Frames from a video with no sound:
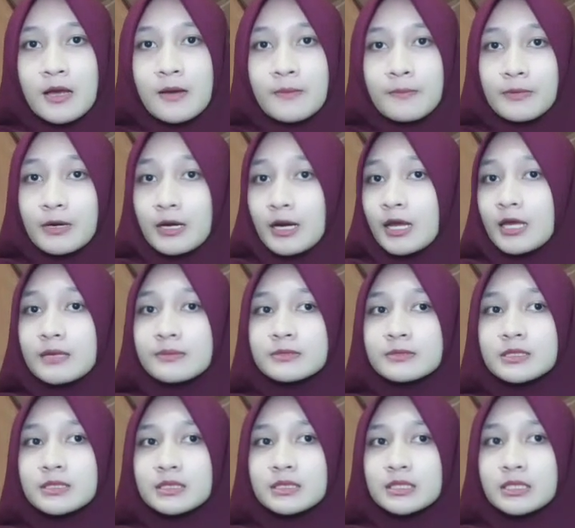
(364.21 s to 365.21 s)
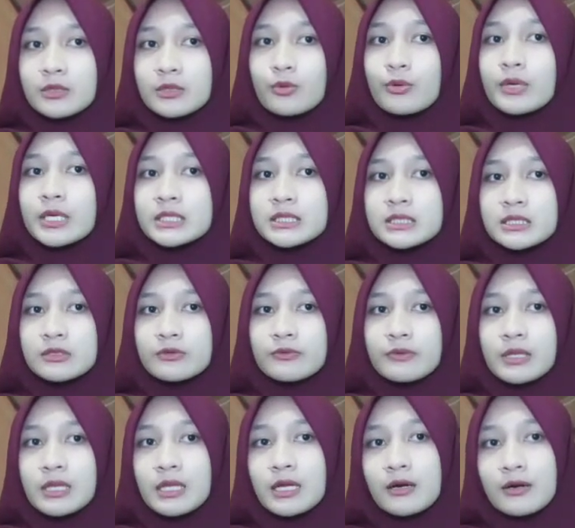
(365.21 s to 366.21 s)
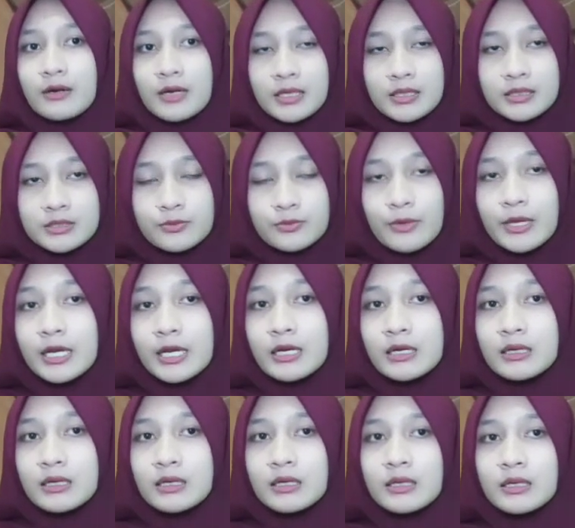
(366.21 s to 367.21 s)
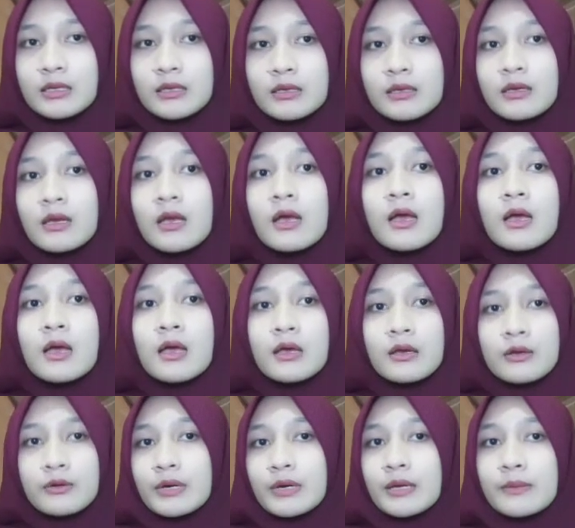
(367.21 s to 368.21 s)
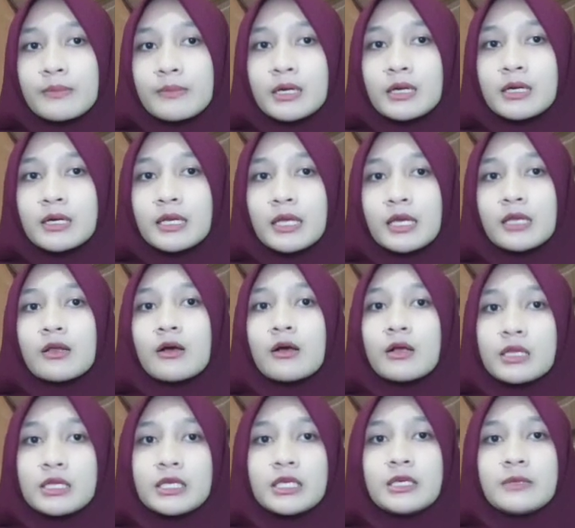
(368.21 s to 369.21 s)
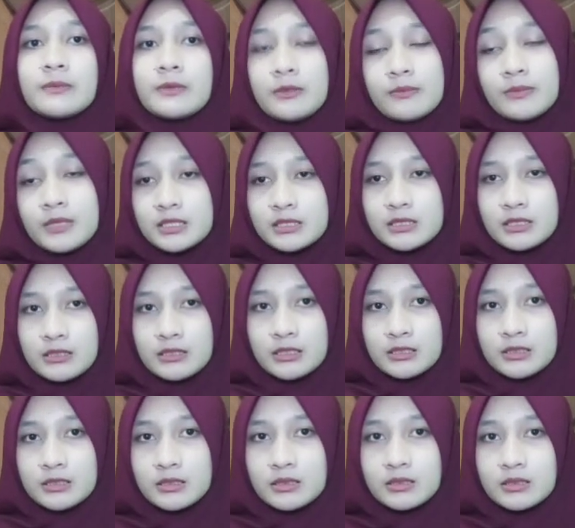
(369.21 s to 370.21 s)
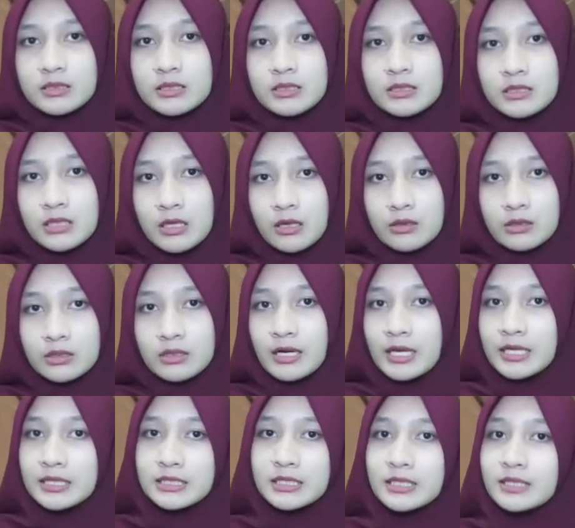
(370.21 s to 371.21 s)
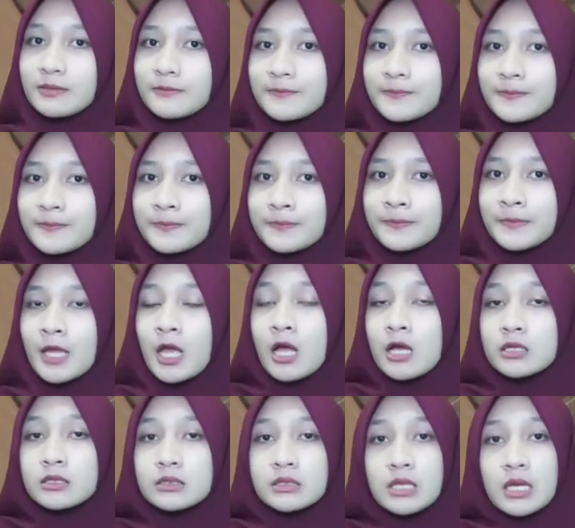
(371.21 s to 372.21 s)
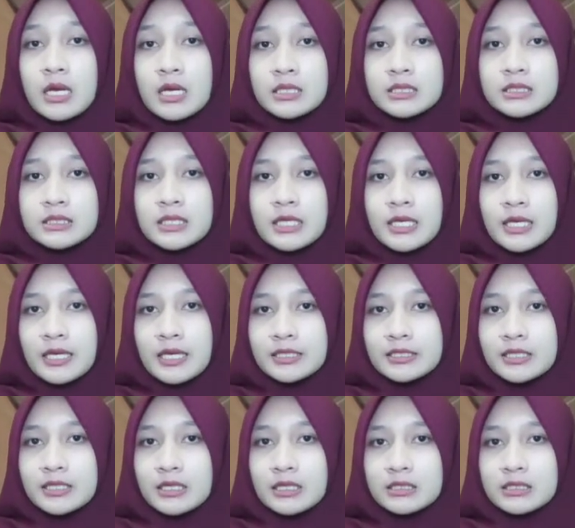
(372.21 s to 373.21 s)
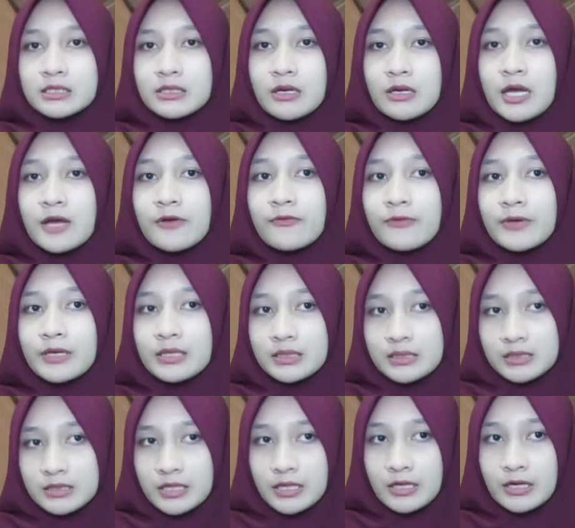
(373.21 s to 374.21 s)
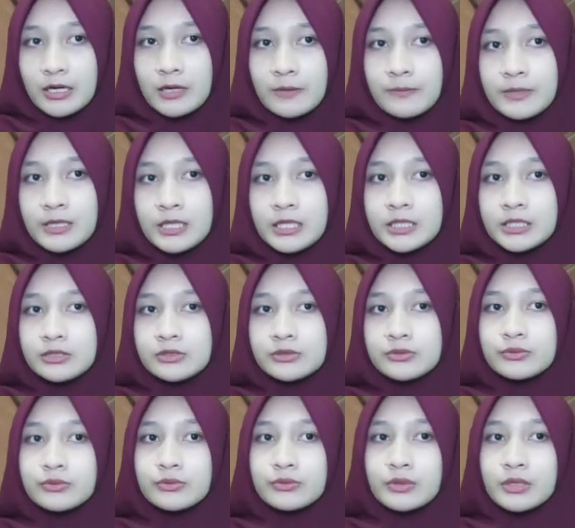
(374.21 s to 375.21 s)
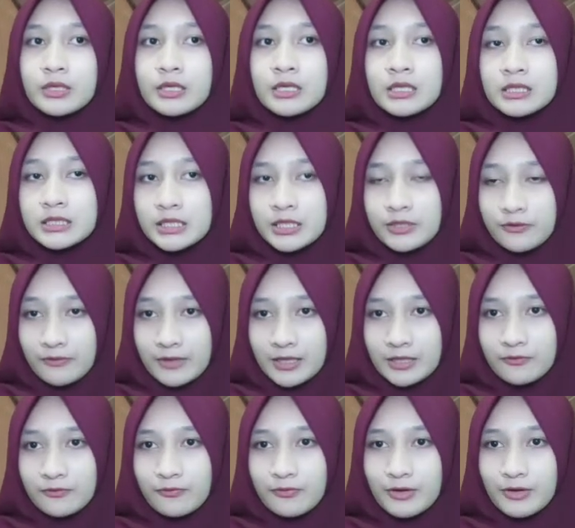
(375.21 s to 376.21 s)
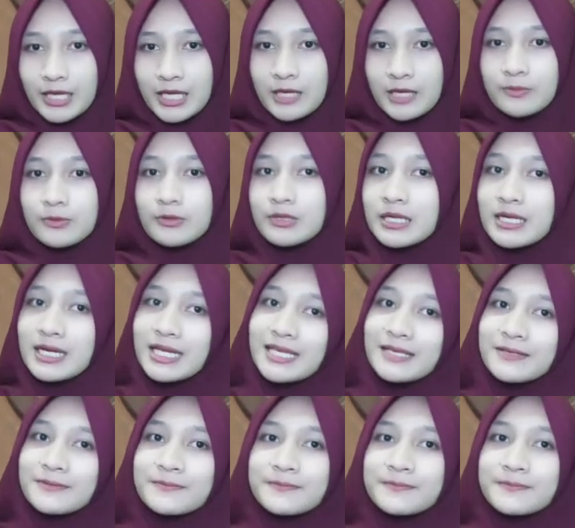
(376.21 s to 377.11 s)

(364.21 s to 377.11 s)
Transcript: Perhaps the question will arise whether grammar can only be measured through writing. Does age also affect their ability to cultivate vocabulary?